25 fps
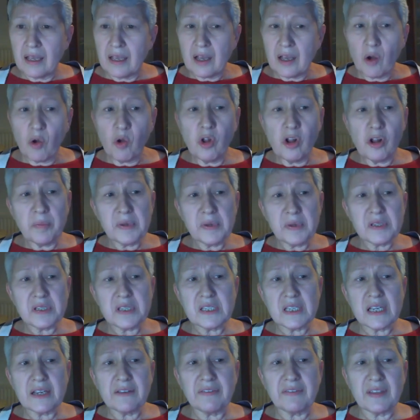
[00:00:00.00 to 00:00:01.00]
Almost
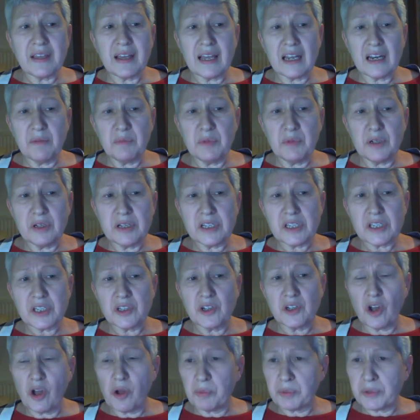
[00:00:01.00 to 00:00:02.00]
as if the animal has
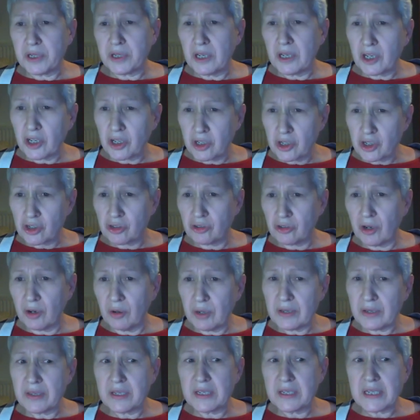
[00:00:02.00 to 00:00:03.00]
stopped
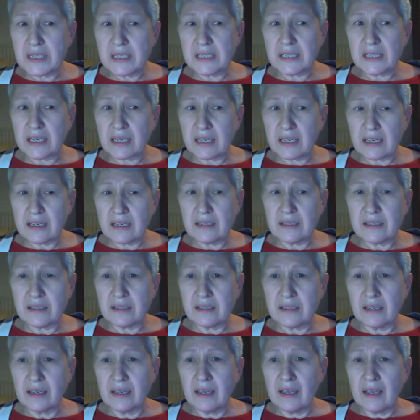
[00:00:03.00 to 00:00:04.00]
controlling the
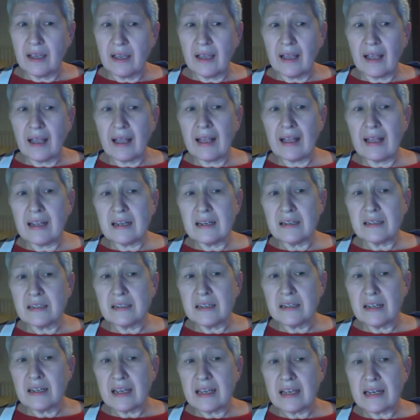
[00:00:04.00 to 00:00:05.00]
disease and
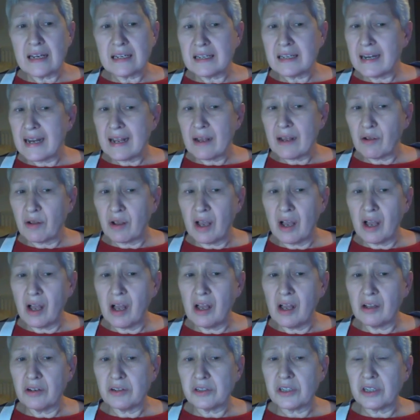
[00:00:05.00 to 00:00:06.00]
it now
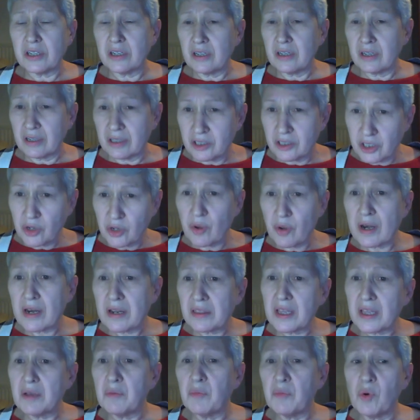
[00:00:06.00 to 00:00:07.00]
can't do
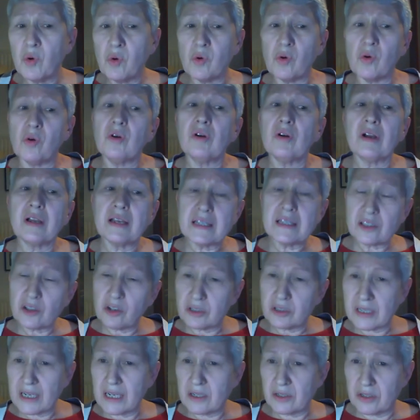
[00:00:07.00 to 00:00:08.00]
anything more. It's
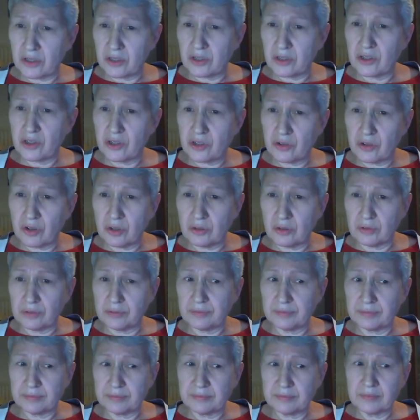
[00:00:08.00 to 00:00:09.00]
got out of control.
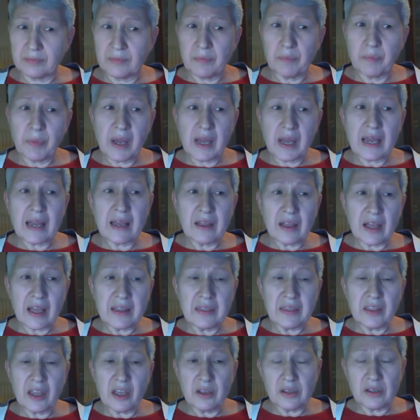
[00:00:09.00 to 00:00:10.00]
But at
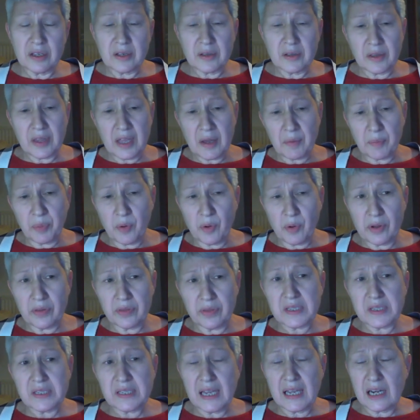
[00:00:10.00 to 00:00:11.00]
that point,
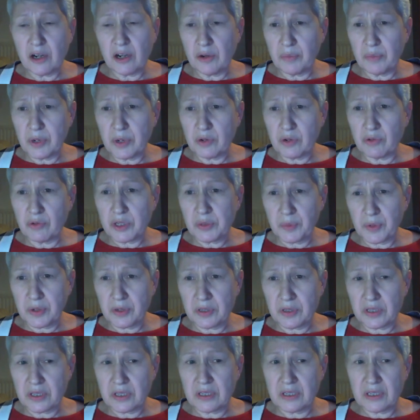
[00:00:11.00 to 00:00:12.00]
the cellular immune
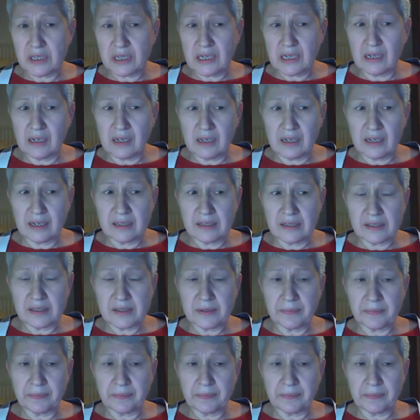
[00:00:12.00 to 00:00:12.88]
response declines.